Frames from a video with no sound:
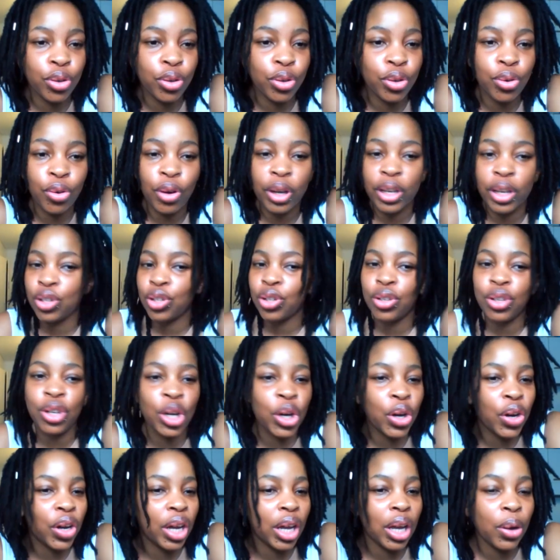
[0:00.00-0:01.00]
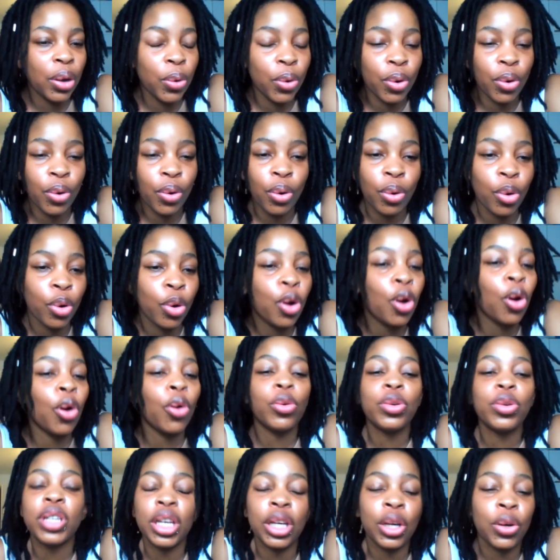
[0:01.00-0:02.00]
know, engineering or, or
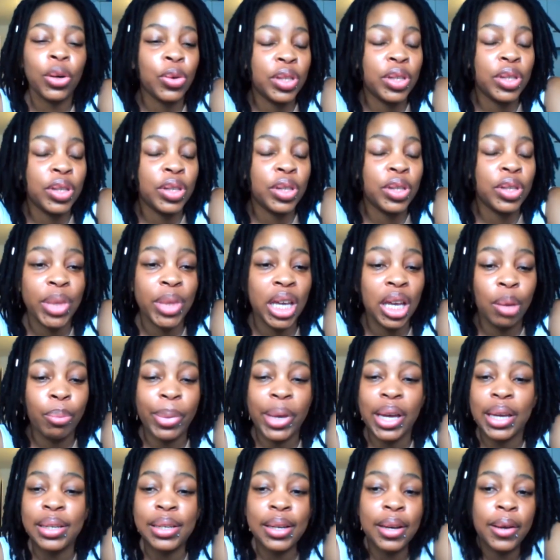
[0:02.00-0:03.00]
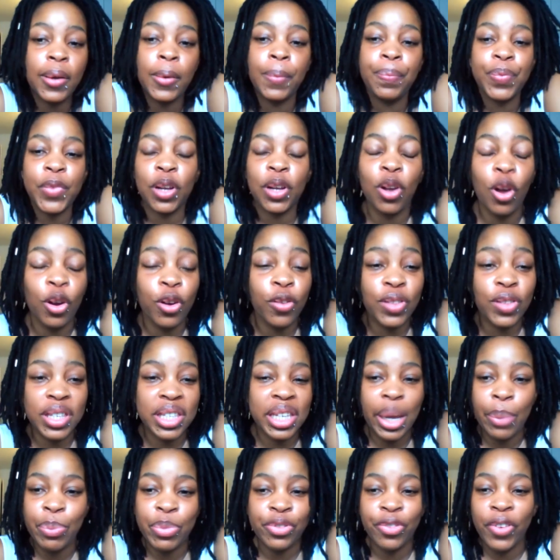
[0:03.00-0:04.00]
coding or something, but of the
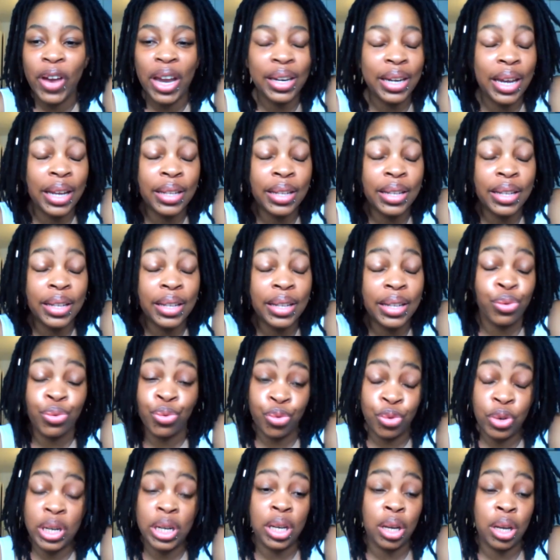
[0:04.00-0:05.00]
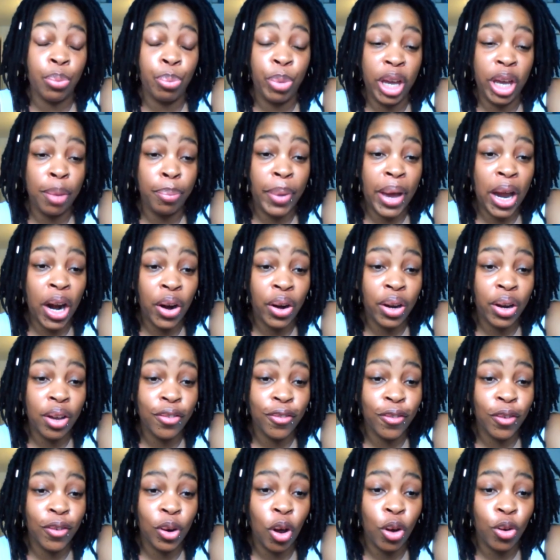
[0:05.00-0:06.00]
times finances is really a big barrier
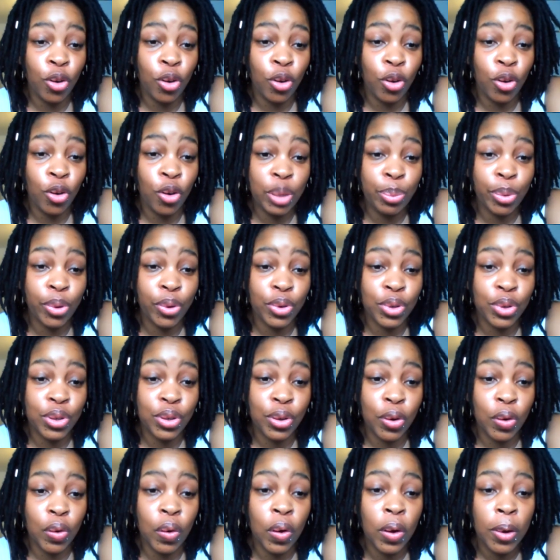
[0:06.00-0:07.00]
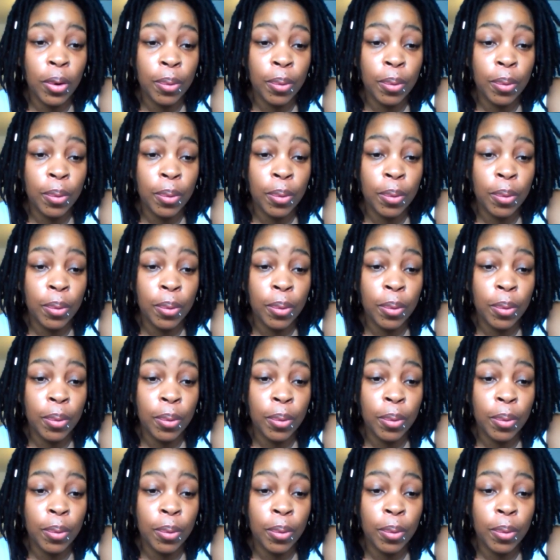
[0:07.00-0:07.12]
for a lot of people. So.